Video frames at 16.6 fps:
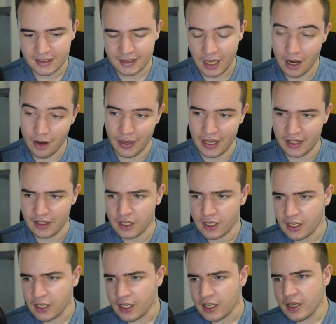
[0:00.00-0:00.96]
Oh well.
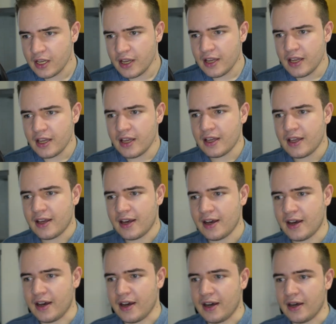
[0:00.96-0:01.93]

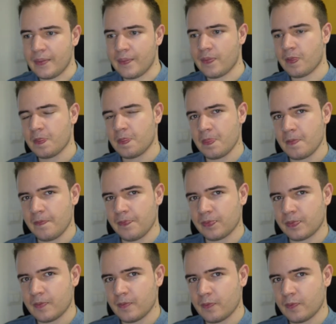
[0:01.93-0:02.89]
Ah.
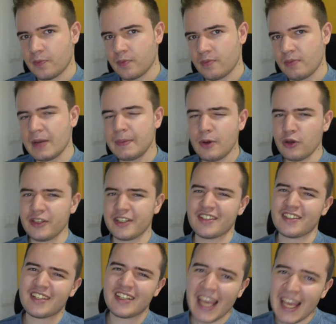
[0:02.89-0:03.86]
My point
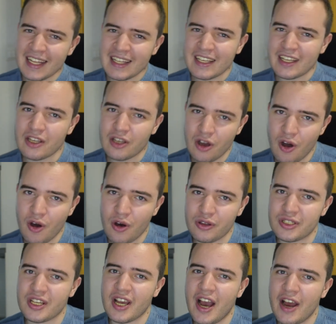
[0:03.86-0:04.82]
is, thank the
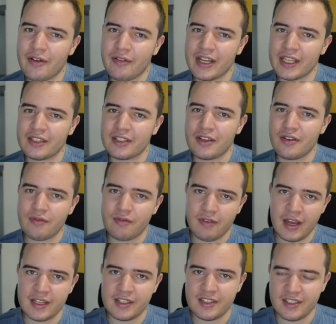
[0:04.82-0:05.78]
gods I read
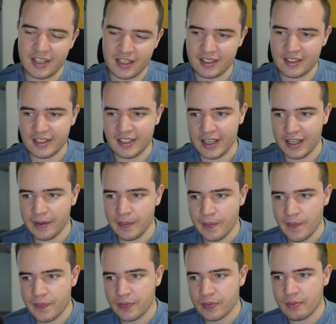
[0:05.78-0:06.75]
Red Sister
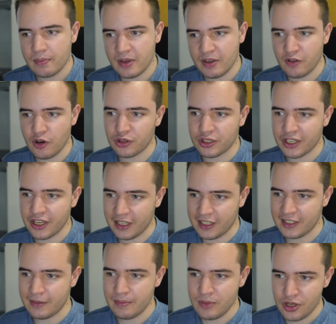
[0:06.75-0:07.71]
before The Girl
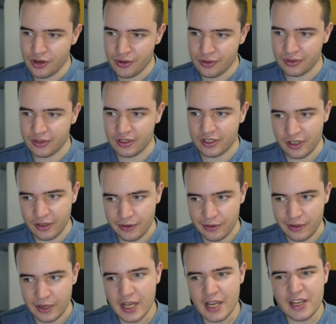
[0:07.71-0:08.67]
and the Moon,
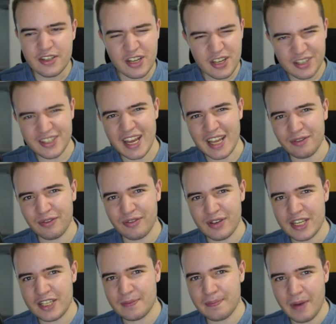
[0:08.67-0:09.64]
too. Just that
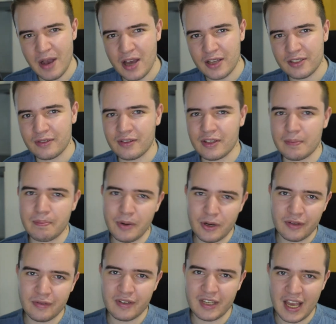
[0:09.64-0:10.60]
first part of the
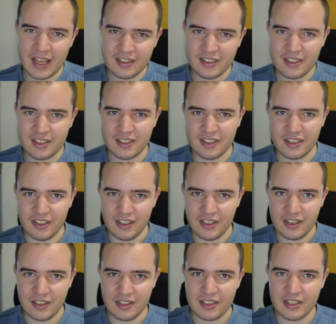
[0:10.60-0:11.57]
Book of the
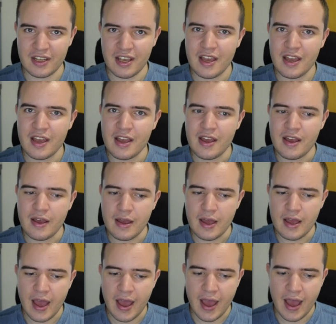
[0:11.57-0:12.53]
Ancestors
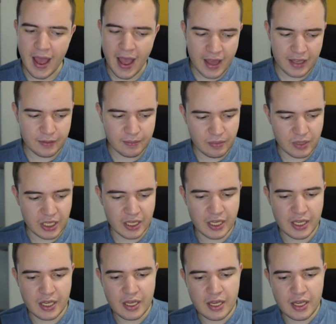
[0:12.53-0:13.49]
had me